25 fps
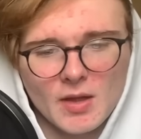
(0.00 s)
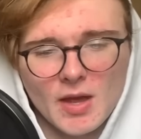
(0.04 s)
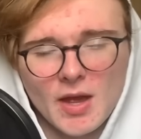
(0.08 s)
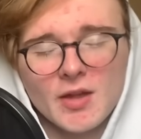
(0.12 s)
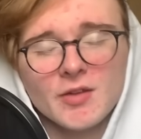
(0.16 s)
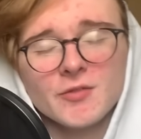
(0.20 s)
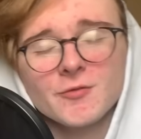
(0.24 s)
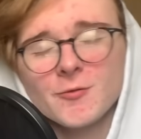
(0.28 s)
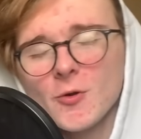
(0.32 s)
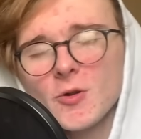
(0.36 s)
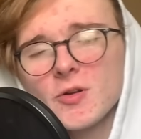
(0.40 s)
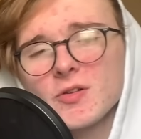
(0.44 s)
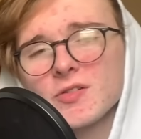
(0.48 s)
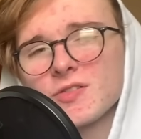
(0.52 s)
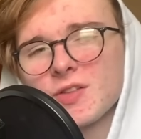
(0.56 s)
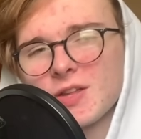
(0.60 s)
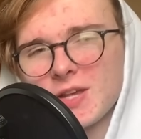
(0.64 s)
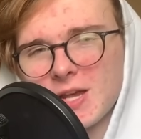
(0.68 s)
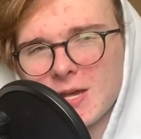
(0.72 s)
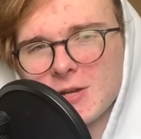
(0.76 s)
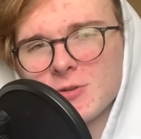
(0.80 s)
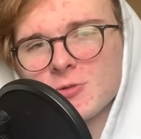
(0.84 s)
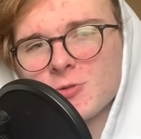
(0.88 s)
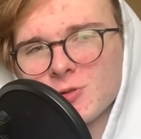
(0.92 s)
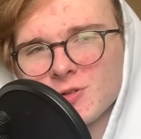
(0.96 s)
As far as the
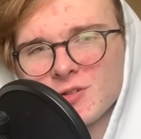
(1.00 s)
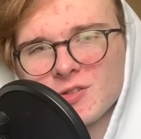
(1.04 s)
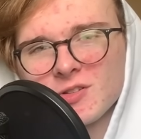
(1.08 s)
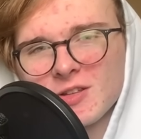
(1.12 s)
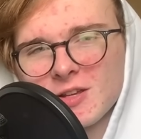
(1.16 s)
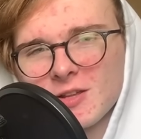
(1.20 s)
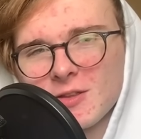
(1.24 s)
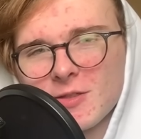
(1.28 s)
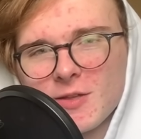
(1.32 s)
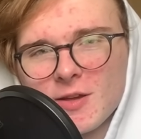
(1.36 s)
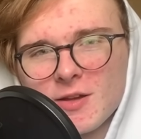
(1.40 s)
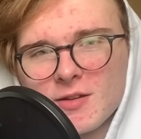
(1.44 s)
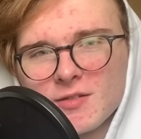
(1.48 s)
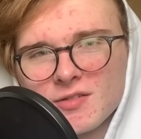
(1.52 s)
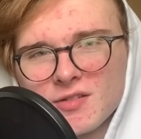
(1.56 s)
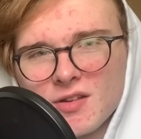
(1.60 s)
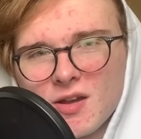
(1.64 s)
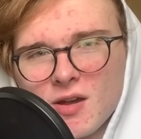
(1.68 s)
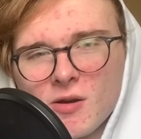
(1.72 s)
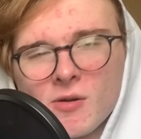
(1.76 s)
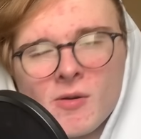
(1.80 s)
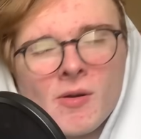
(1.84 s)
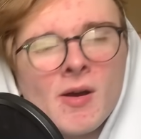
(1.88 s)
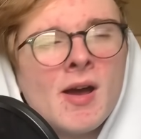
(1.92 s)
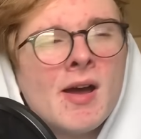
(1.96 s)
interesting things
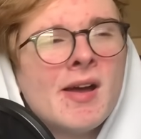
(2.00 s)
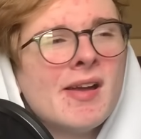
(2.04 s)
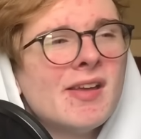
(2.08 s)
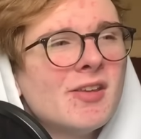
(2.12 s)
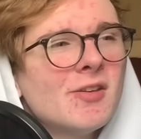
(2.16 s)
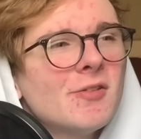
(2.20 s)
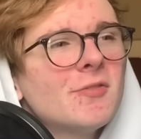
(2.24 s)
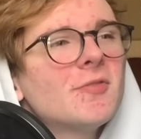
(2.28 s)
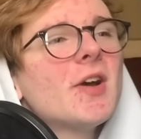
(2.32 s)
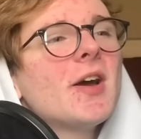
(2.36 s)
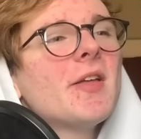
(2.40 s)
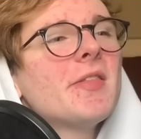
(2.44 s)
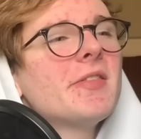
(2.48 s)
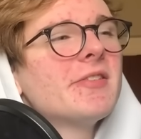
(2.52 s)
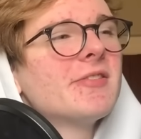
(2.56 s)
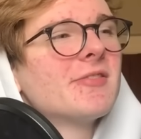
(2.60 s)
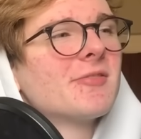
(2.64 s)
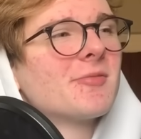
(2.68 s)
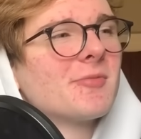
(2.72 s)
go, you've got these